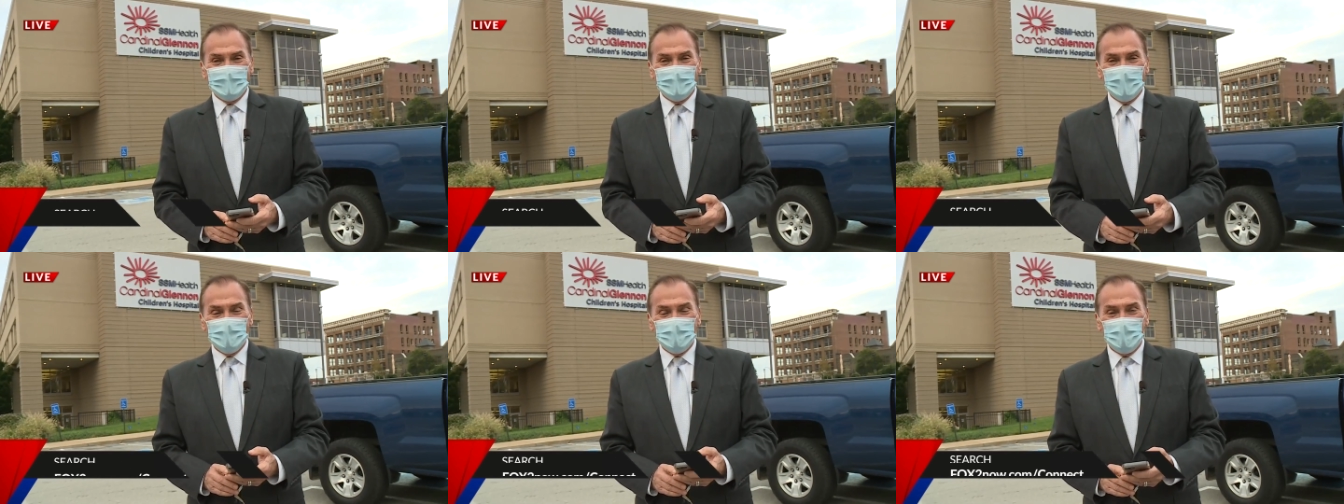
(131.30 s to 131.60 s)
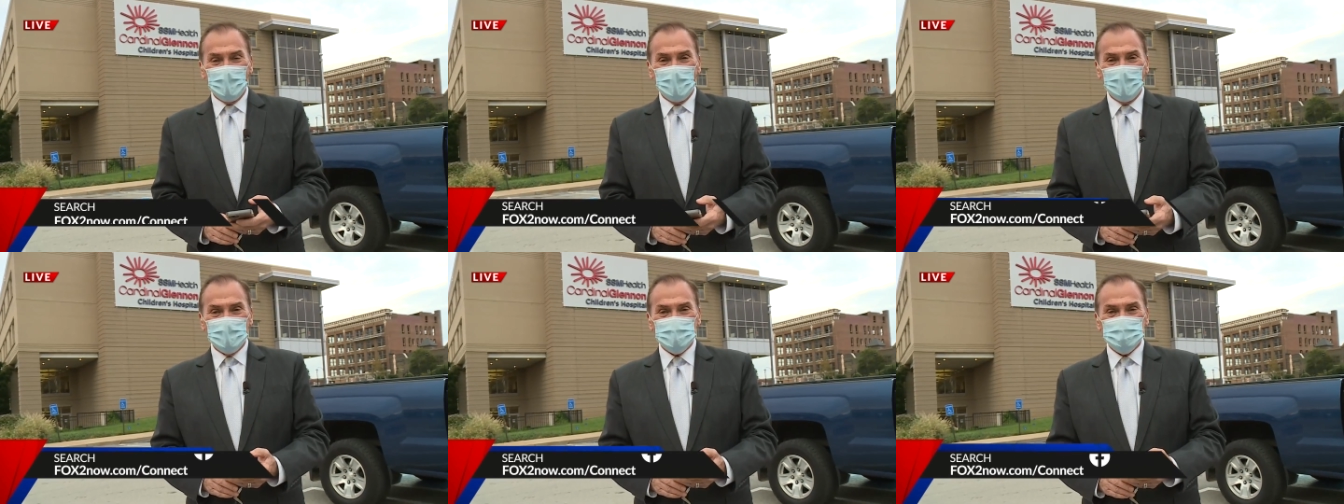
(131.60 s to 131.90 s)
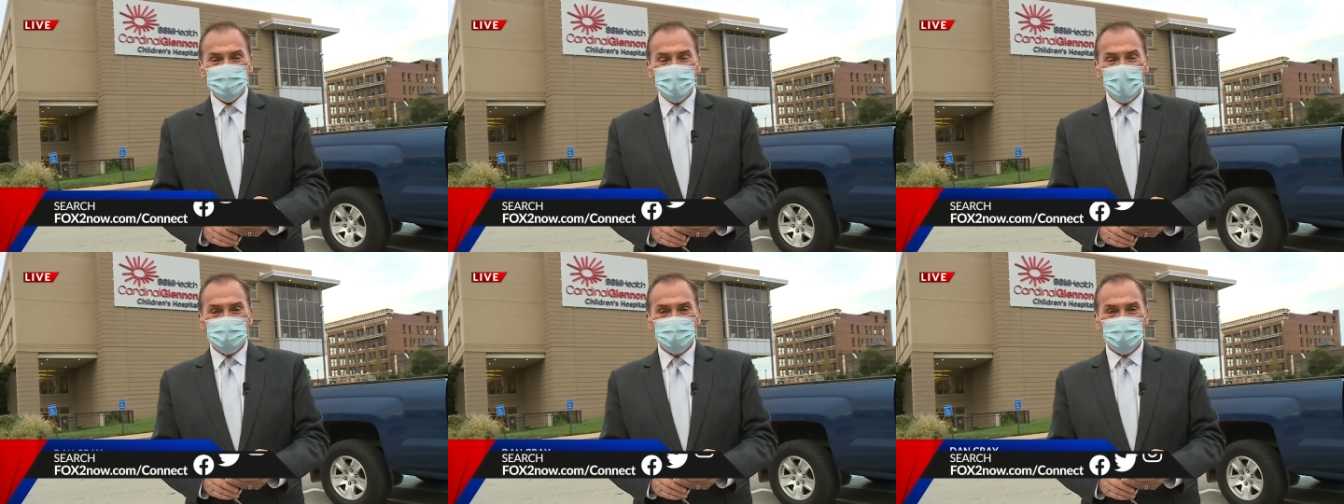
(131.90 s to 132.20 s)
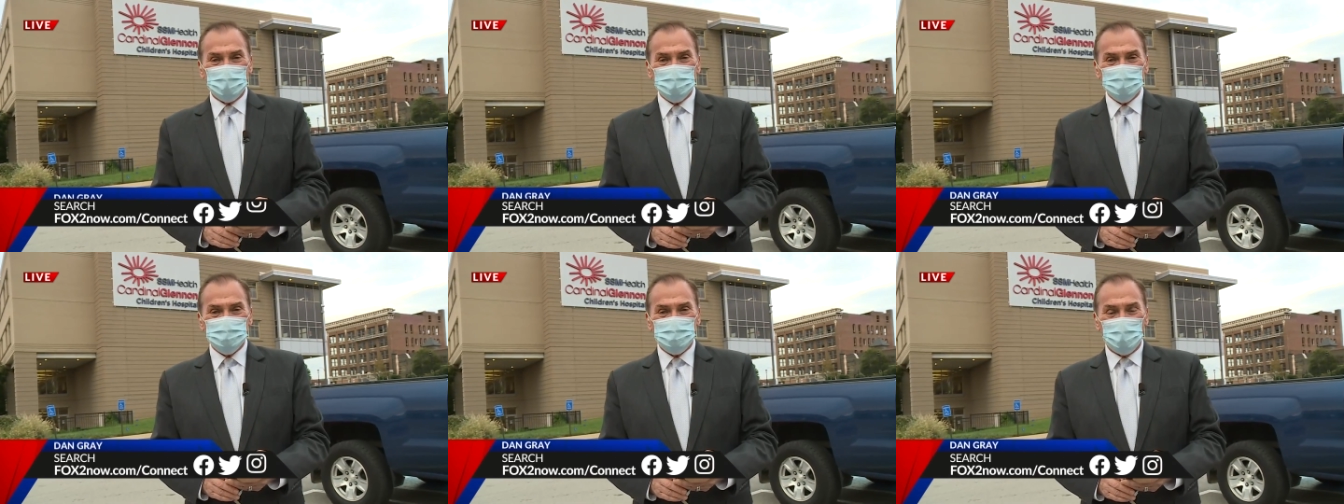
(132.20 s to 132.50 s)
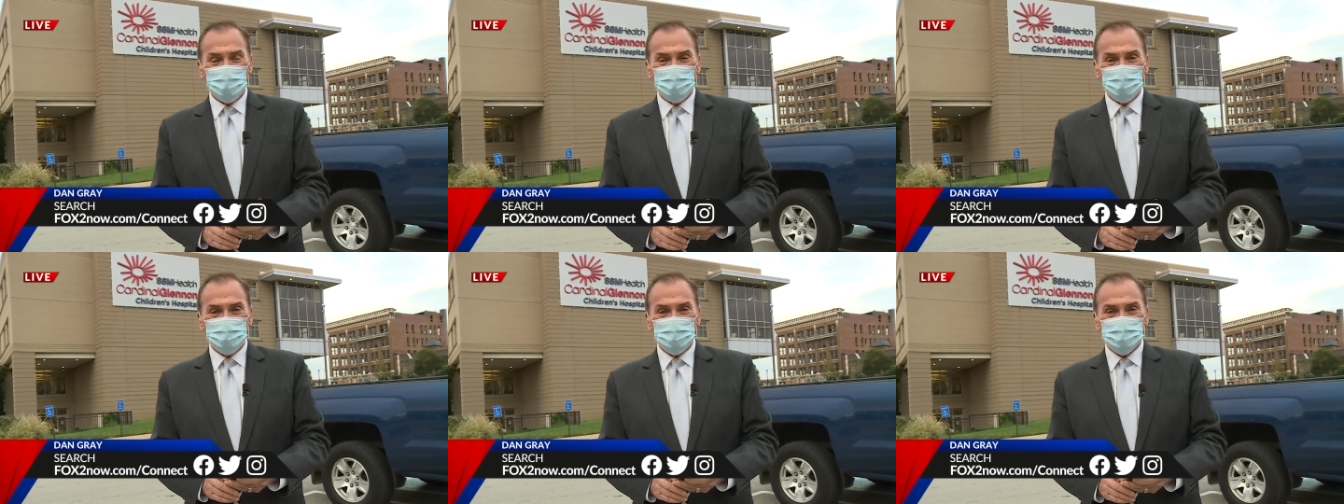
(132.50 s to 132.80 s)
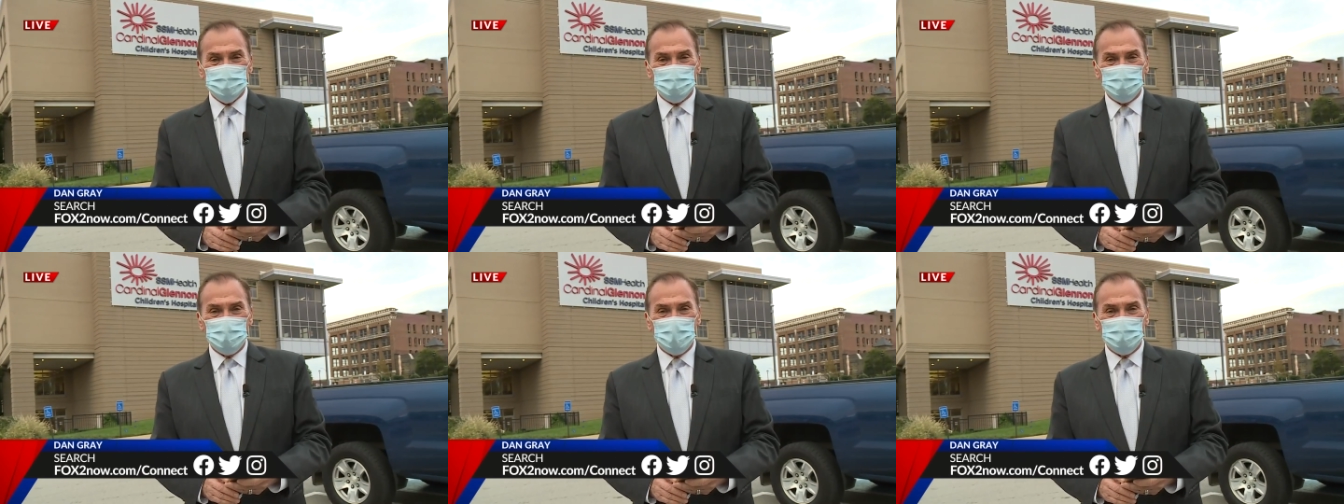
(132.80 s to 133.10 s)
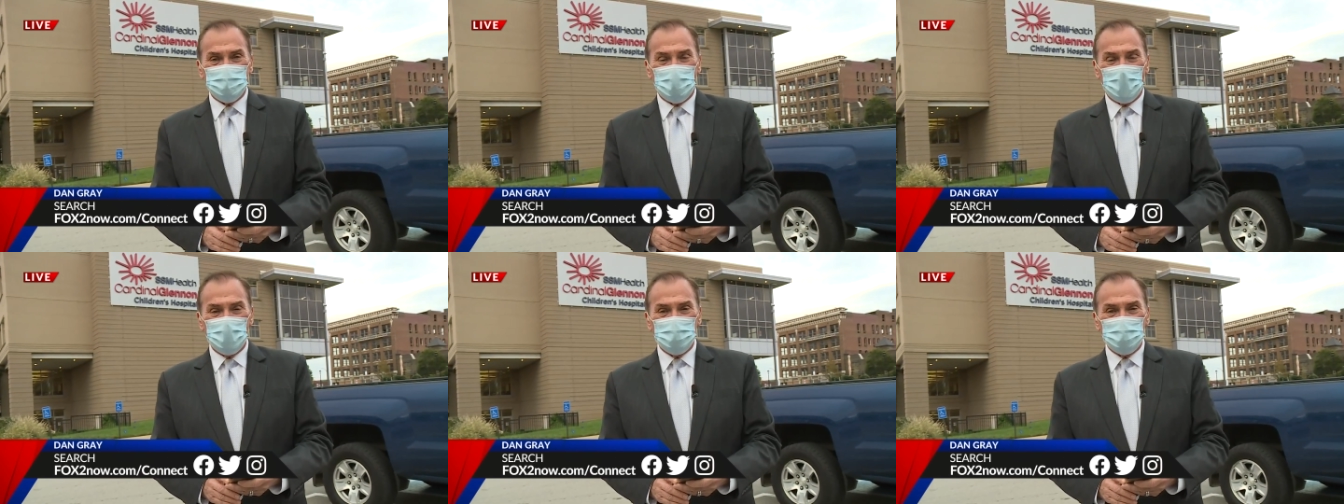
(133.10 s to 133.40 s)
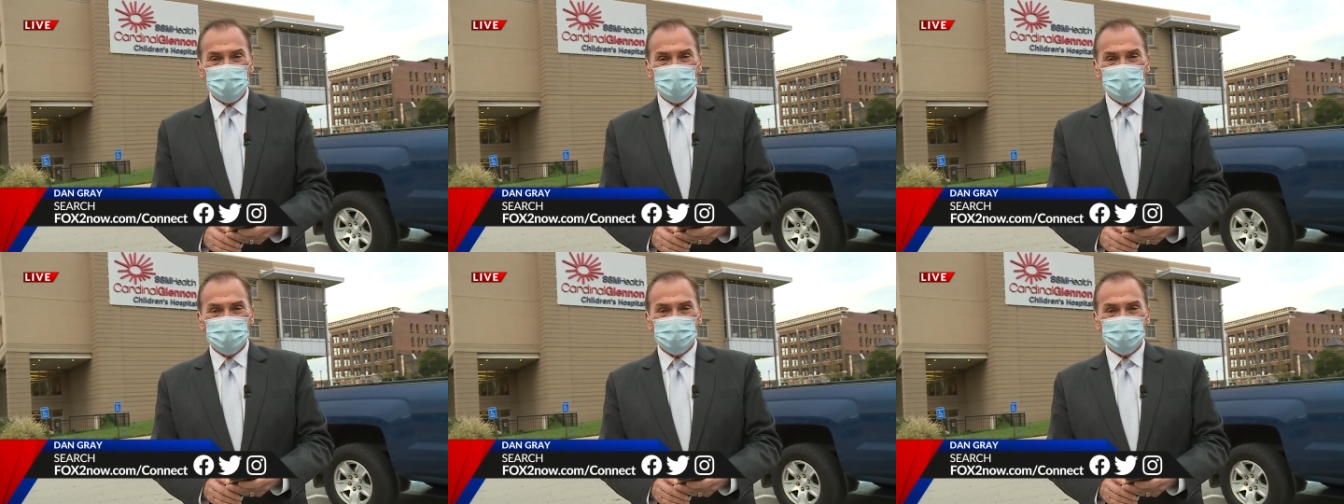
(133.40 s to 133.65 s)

Now, the latest numbers from the Missouri Department